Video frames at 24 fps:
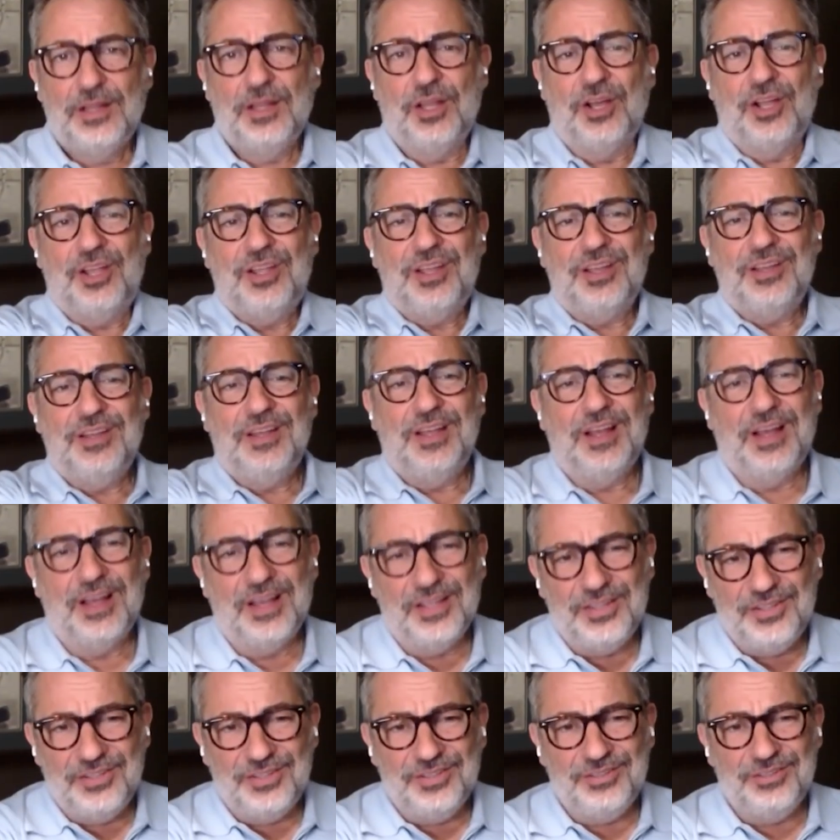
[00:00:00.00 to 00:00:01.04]
Look,
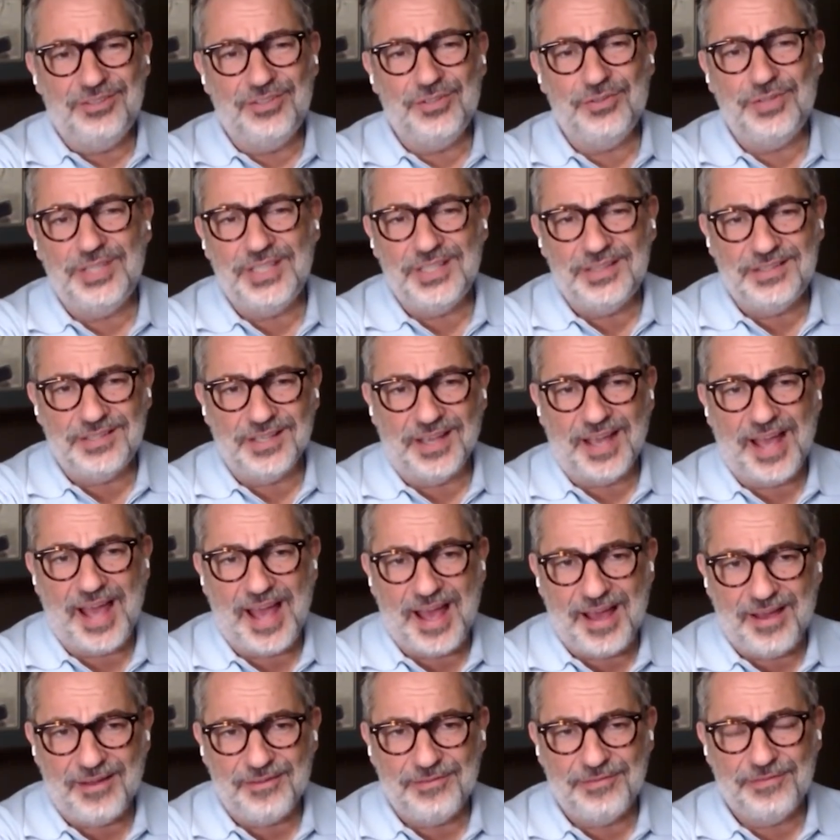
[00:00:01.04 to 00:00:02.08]
you need to
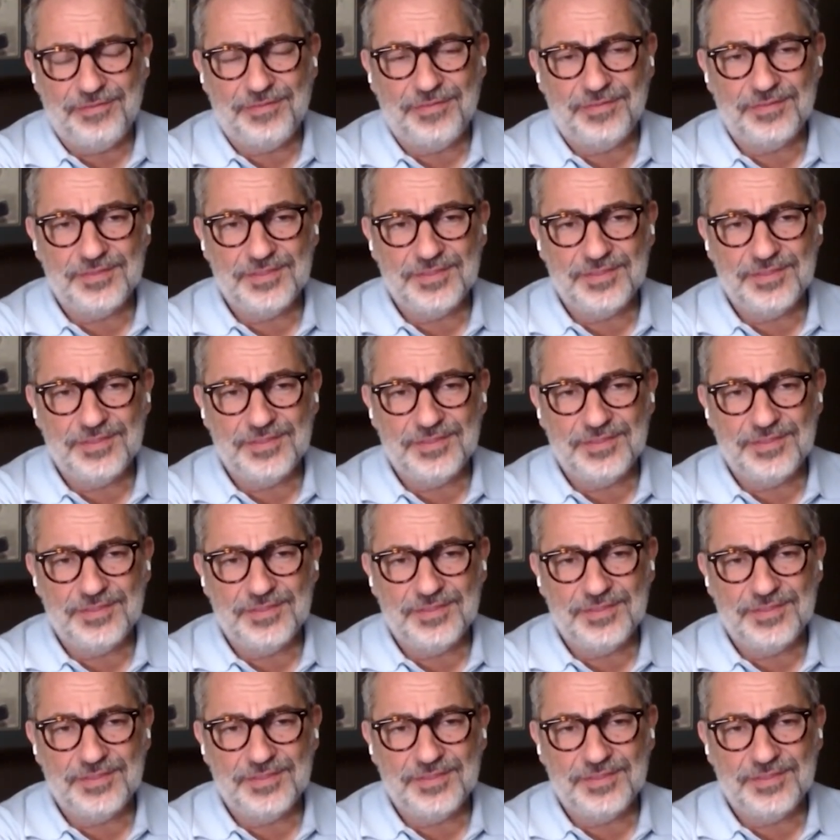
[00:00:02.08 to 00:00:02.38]
have